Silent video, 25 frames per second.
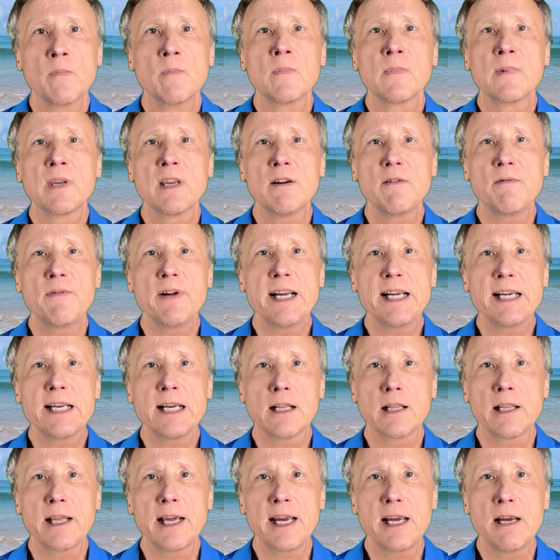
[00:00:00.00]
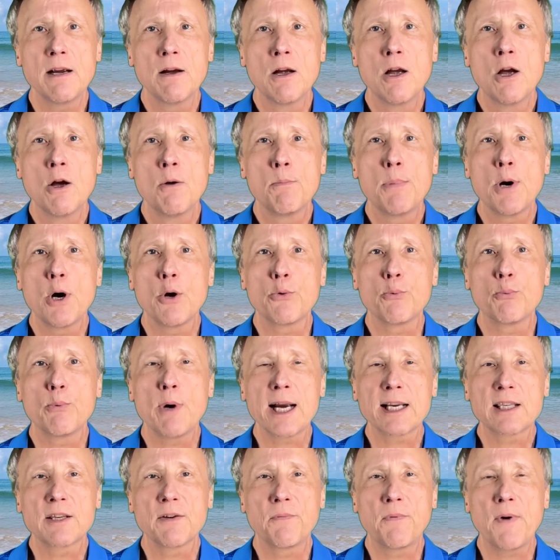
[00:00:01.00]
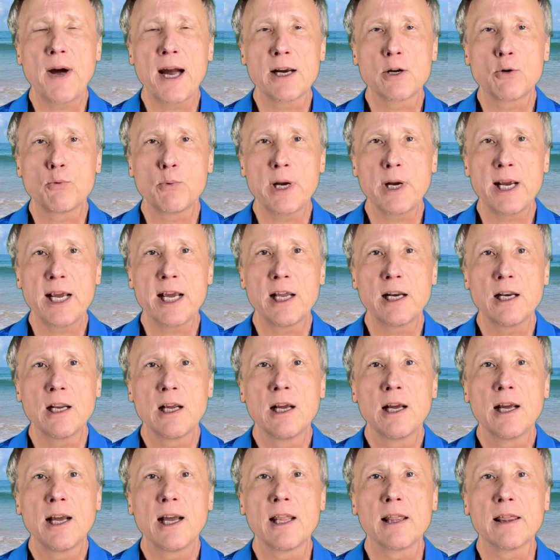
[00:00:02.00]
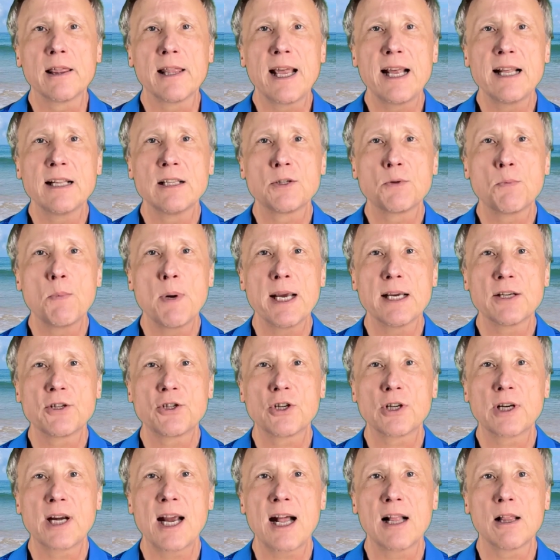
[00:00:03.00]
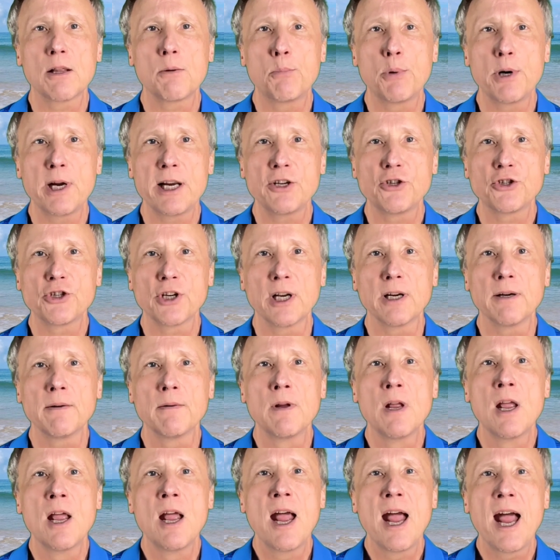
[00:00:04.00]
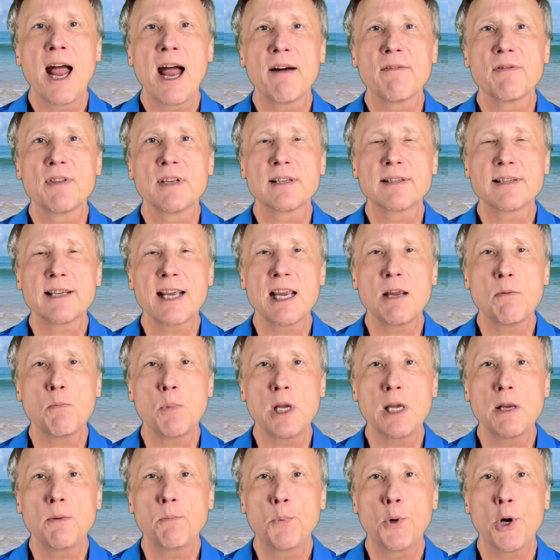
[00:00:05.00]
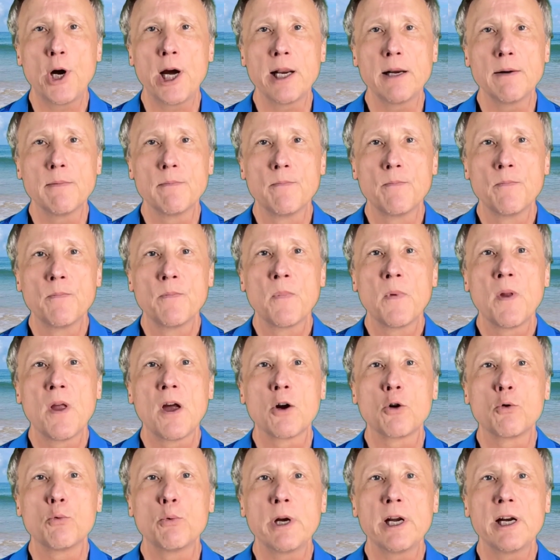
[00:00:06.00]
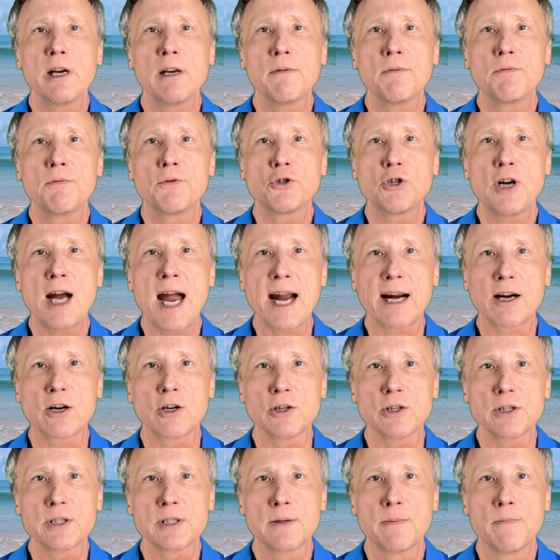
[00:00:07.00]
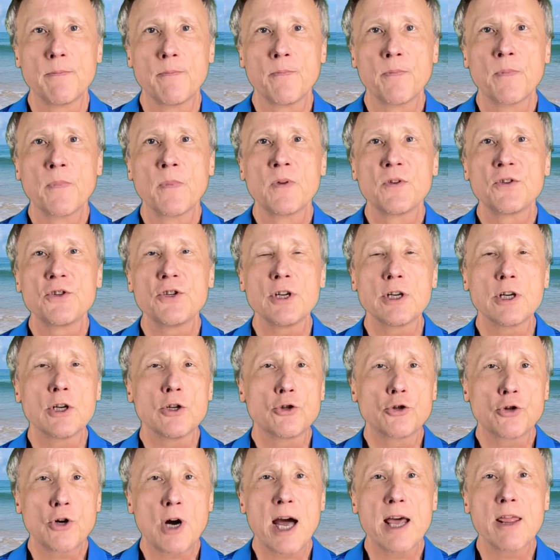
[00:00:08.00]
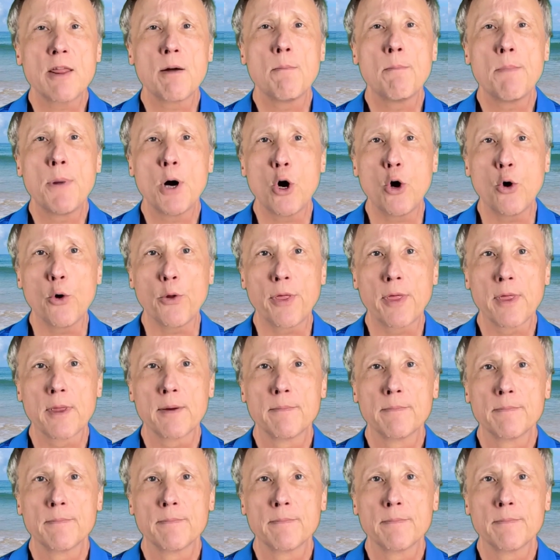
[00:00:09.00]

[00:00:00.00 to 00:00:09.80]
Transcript: Conveniently, both Rectify Grid and Lens Master Calibration have the same input, a grid of trackers, so you can try them both.